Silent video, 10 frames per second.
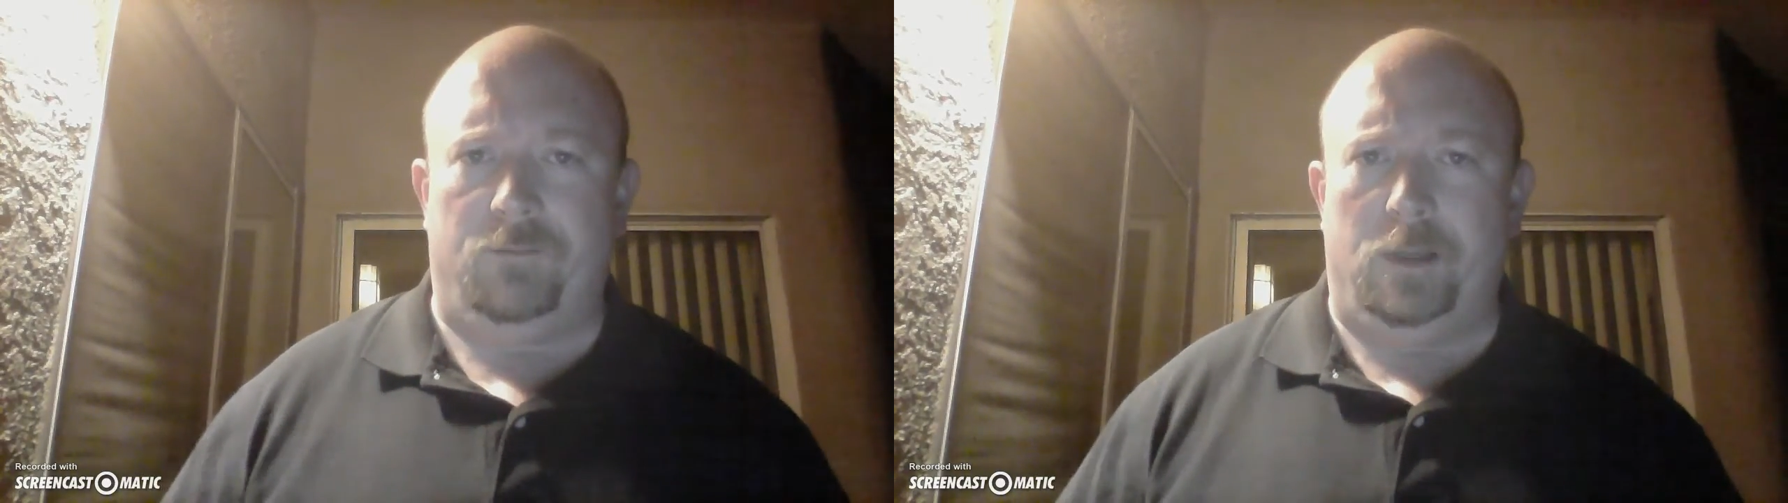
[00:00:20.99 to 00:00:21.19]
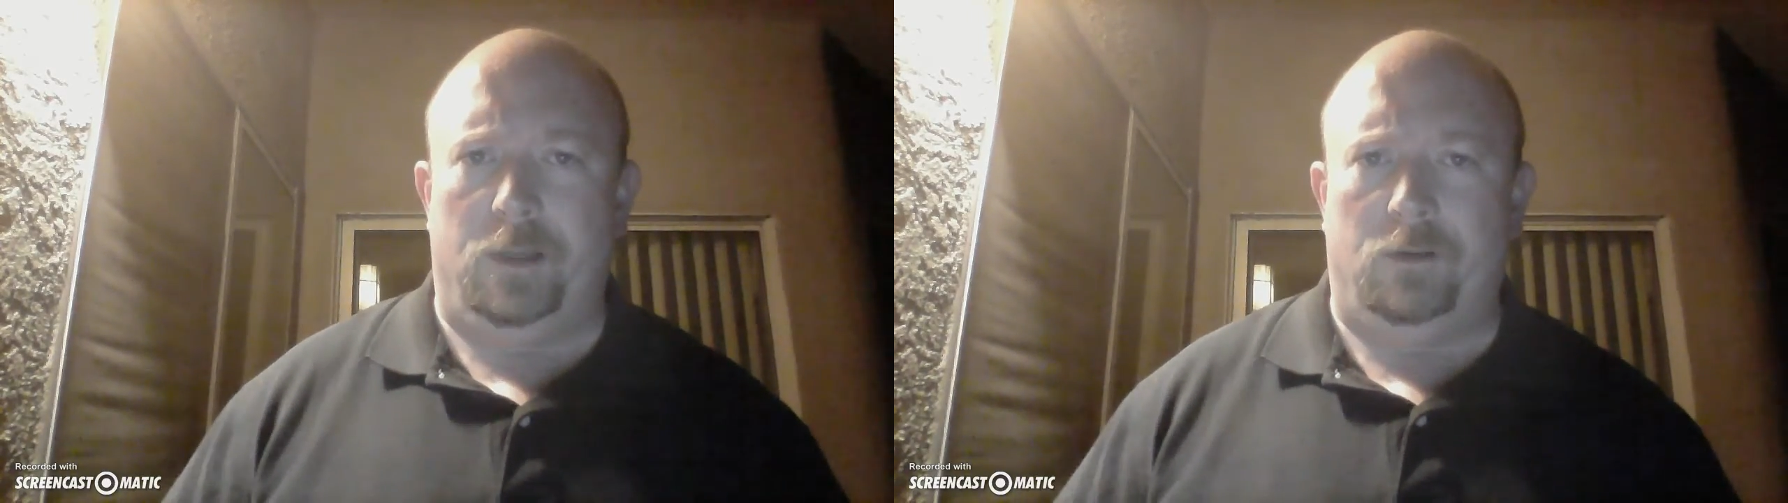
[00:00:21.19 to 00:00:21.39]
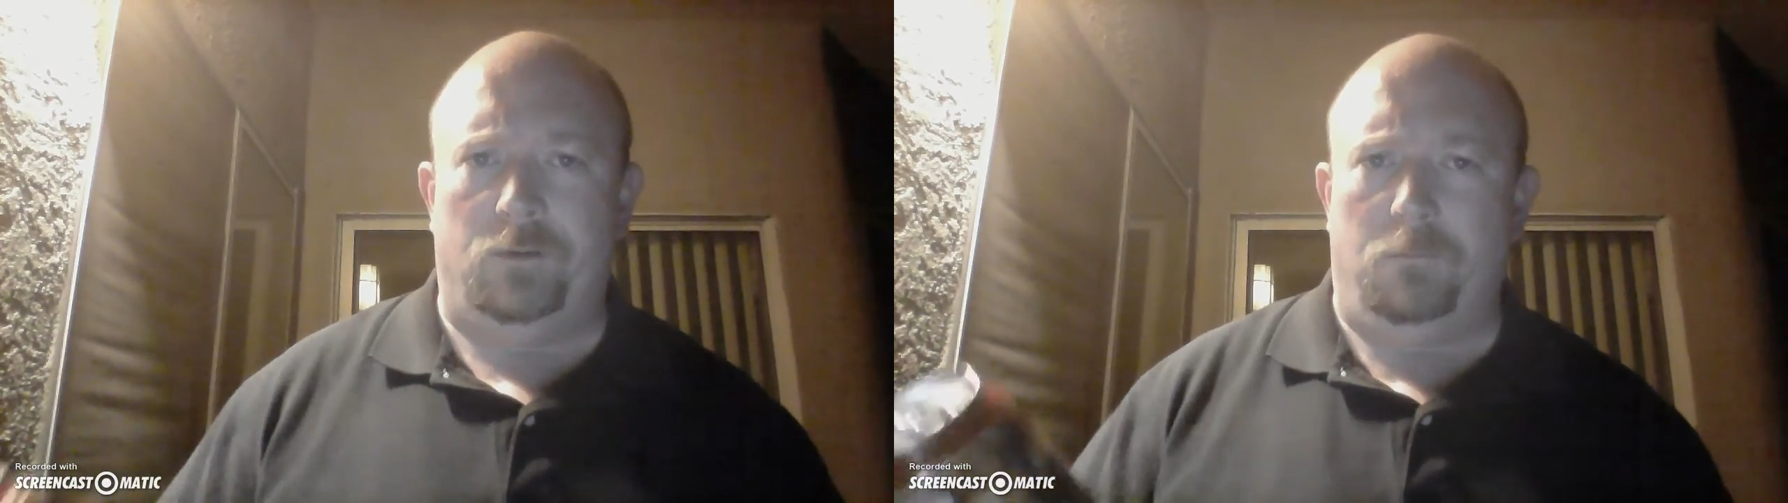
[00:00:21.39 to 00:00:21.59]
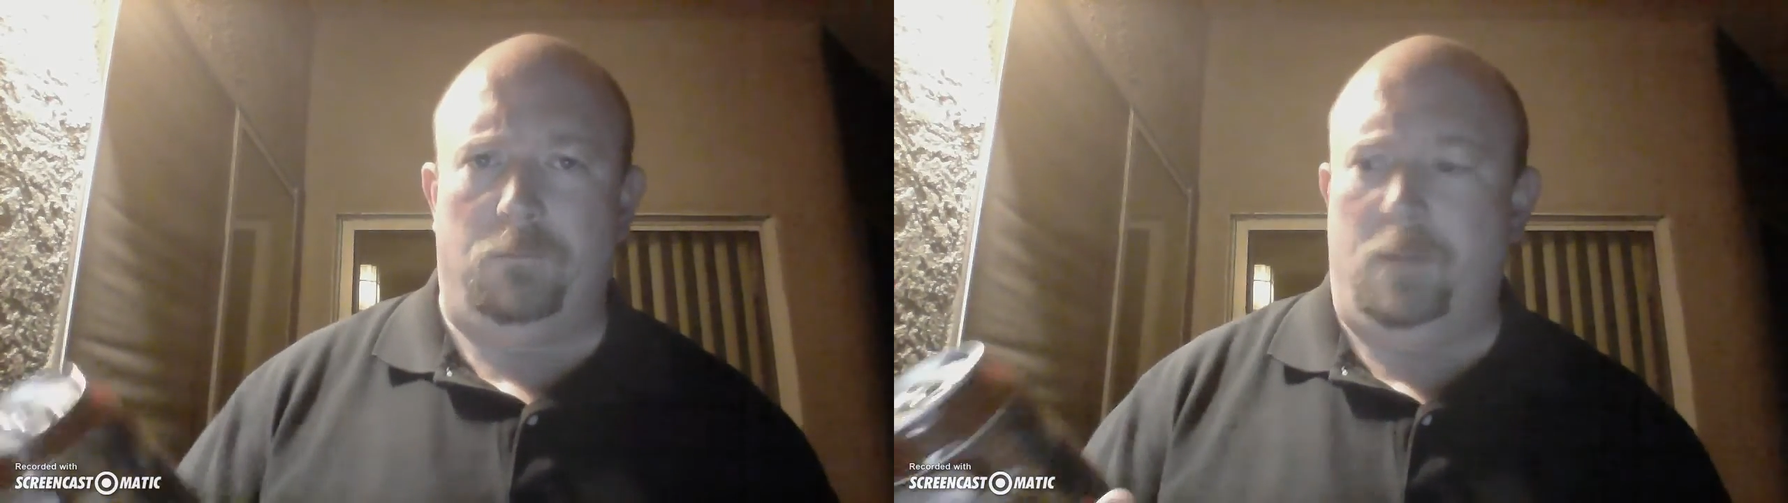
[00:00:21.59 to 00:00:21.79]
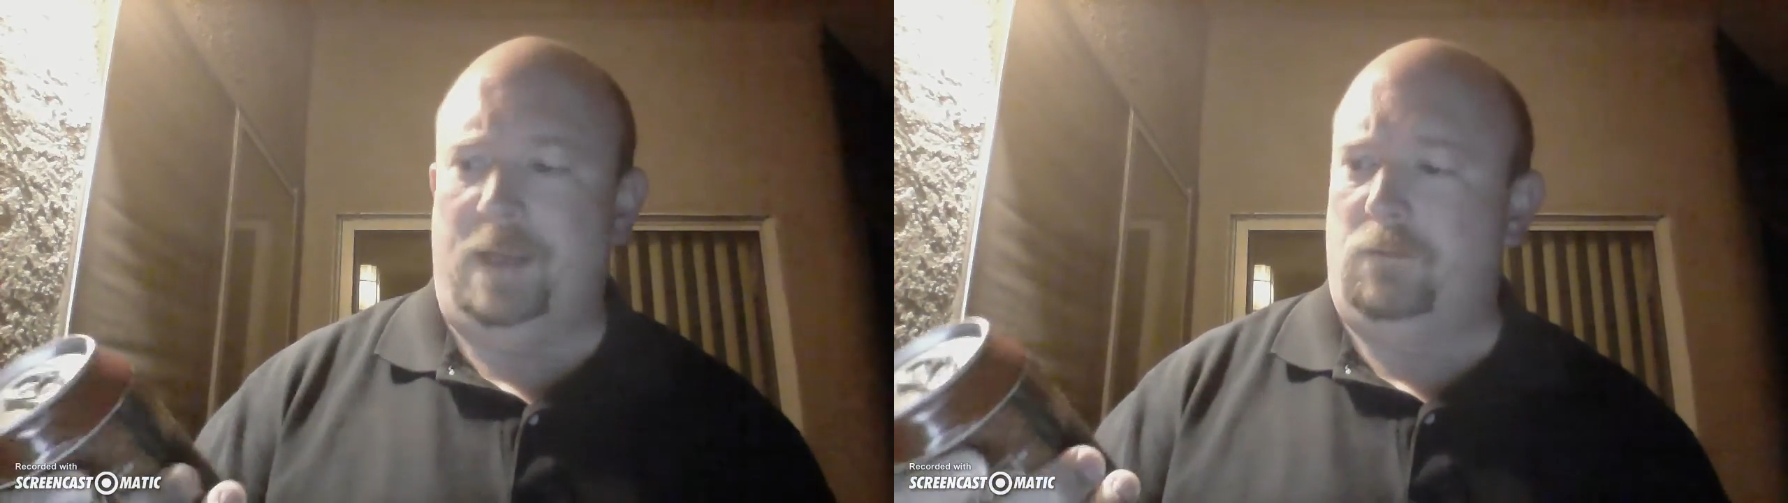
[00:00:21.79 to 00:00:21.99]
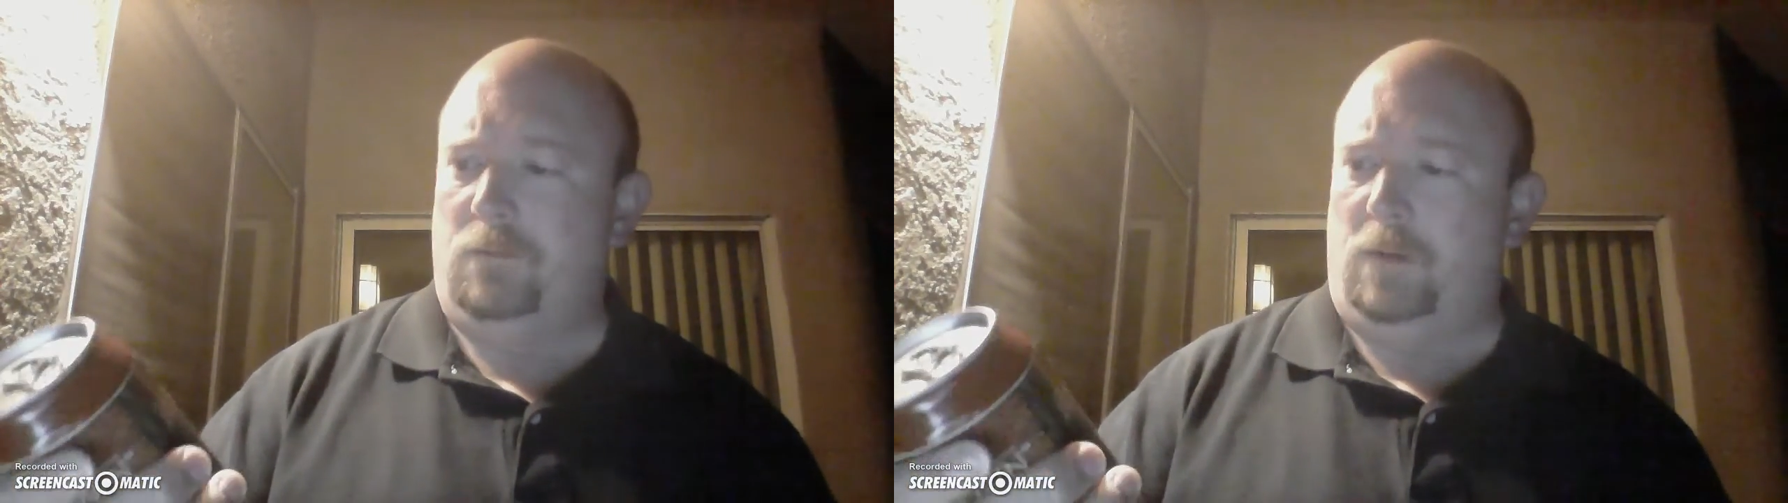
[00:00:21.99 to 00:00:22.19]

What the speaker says: of Bell's Best